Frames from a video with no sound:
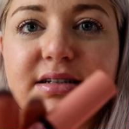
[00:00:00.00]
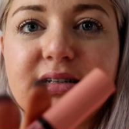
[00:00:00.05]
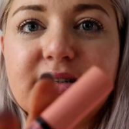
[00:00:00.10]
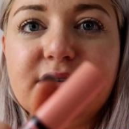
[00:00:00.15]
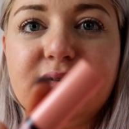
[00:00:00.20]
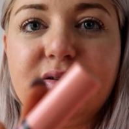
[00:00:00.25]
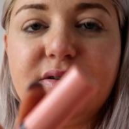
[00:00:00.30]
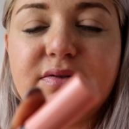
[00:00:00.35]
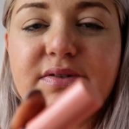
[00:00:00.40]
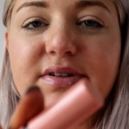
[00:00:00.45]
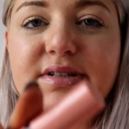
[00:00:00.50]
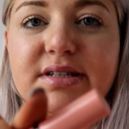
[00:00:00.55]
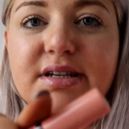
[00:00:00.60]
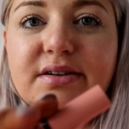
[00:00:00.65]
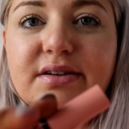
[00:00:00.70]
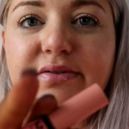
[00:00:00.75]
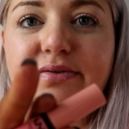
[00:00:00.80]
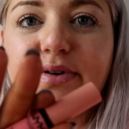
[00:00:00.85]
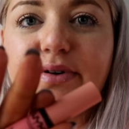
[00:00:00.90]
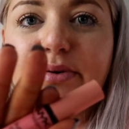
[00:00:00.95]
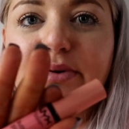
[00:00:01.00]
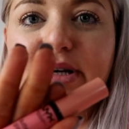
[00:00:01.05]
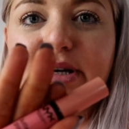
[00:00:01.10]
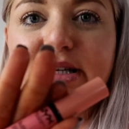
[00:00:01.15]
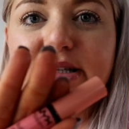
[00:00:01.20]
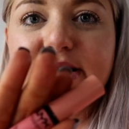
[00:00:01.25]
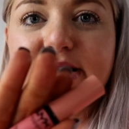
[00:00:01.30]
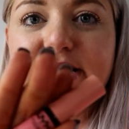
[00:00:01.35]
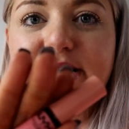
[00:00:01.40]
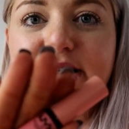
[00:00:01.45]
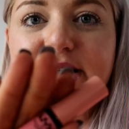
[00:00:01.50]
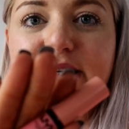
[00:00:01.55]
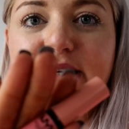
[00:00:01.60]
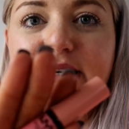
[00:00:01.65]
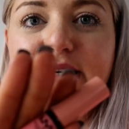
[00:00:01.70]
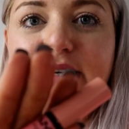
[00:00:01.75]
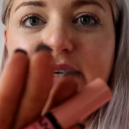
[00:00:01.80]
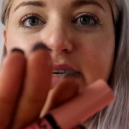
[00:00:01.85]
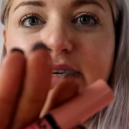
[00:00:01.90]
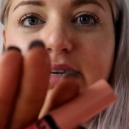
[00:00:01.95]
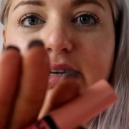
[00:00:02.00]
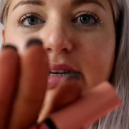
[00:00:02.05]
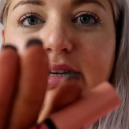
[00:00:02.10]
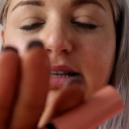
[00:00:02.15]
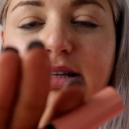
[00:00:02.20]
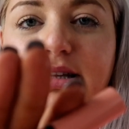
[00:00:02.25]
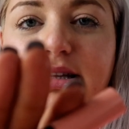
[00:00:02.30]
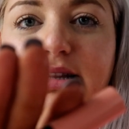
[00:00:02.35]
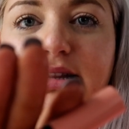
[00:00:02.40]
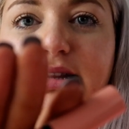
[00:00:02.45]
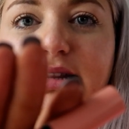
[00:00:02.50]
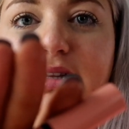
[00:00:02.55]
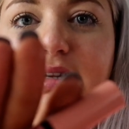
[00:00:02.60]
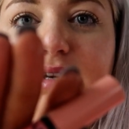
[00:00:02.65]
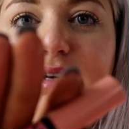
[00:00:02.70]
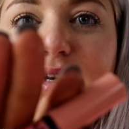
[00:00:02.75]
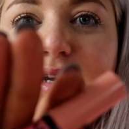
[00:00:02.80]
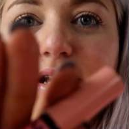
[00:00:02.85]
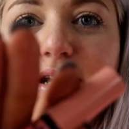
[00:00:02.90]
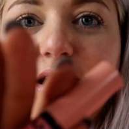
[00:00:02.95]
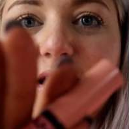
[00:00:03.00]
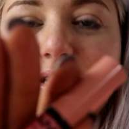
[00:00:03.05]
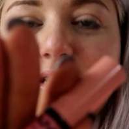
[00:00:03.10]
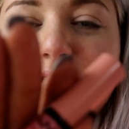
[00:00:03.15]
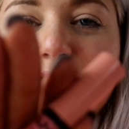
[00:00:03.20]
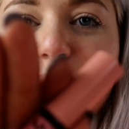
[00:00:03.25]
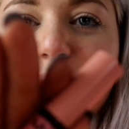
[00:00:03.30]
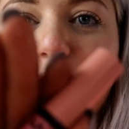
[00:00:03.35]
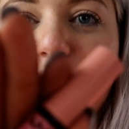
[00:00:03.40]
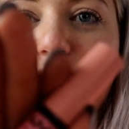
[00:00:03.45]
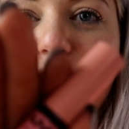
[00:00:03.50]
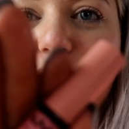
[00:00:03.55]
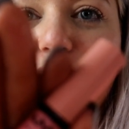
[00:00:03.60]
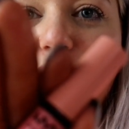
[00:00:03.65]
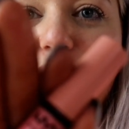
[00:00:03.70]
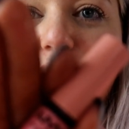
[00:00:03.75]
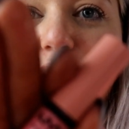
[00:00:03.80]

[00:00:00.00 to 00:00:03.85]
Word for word: I don't know if it's going to focus, the NYX Butter